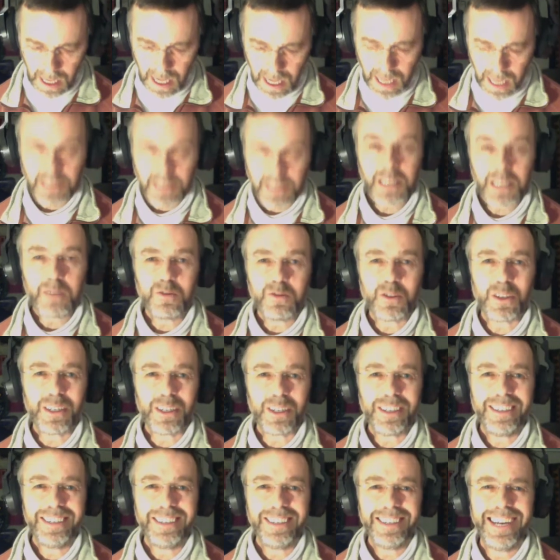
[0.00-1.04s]
as
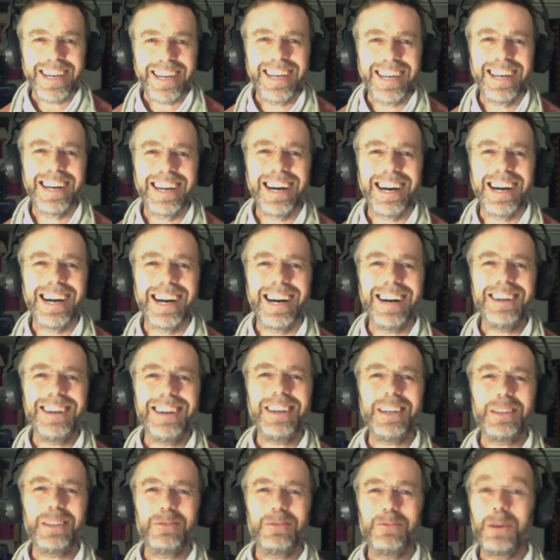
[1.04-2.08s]
ever,
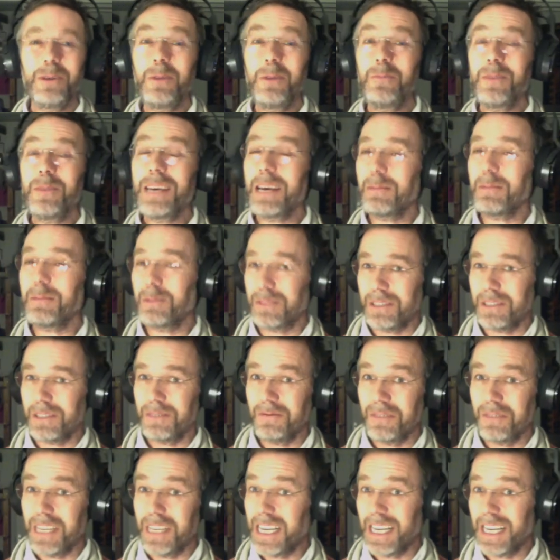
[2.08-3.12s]
I won't be able to
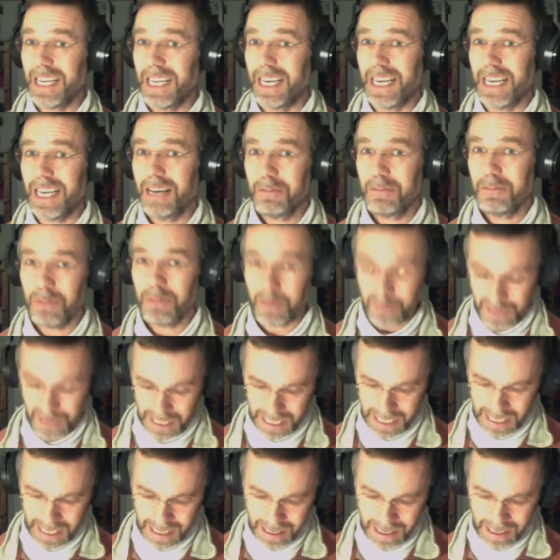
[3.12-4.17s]
really
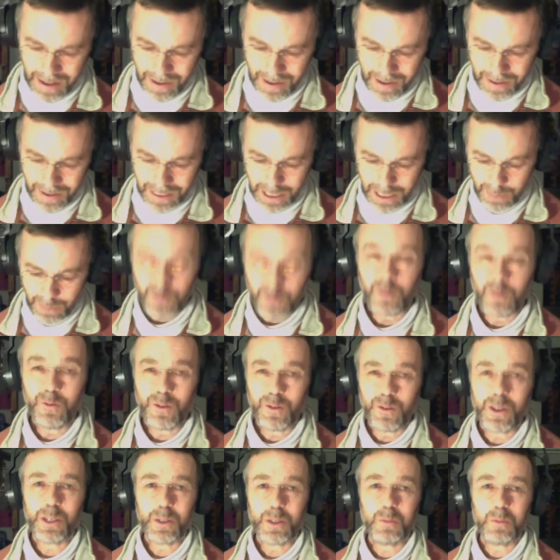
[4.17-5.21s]
properly give the
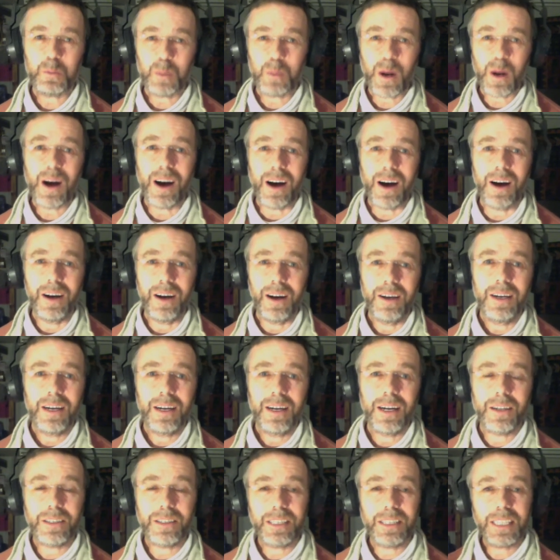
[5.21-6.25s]
first bar.
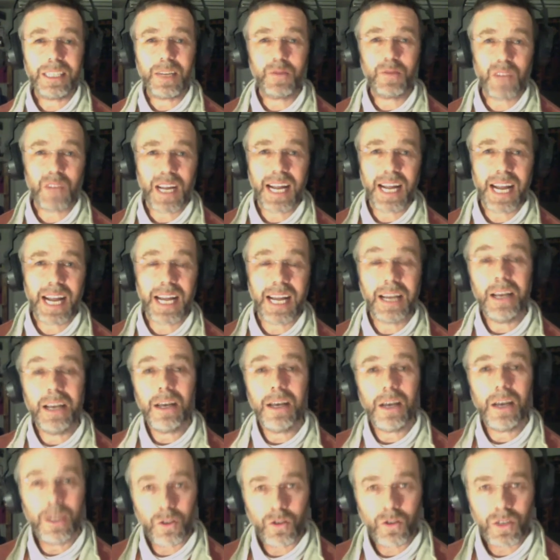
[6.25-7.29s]
I'll just have to hang
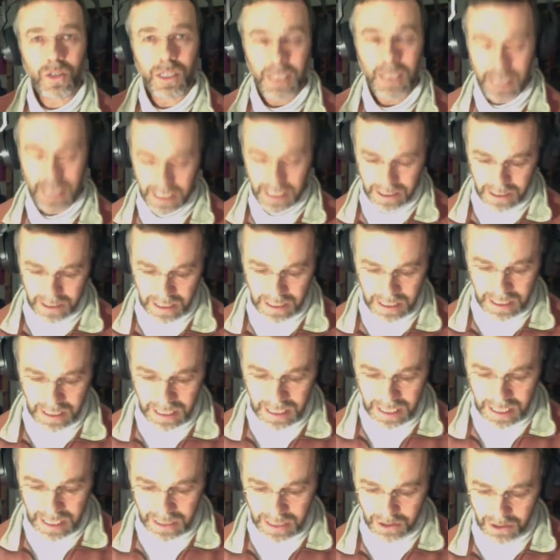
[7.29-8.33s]
and try and catch it,
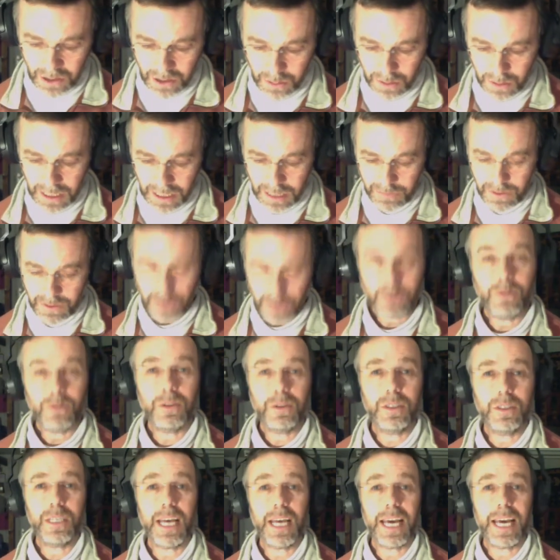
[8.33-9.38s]
and you will have to do
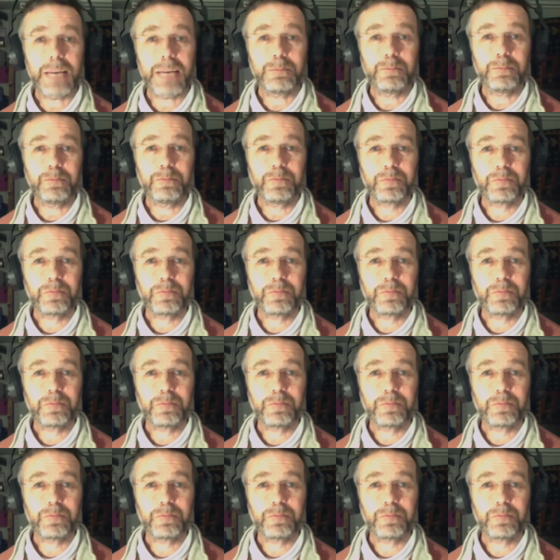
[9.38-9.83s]
the same.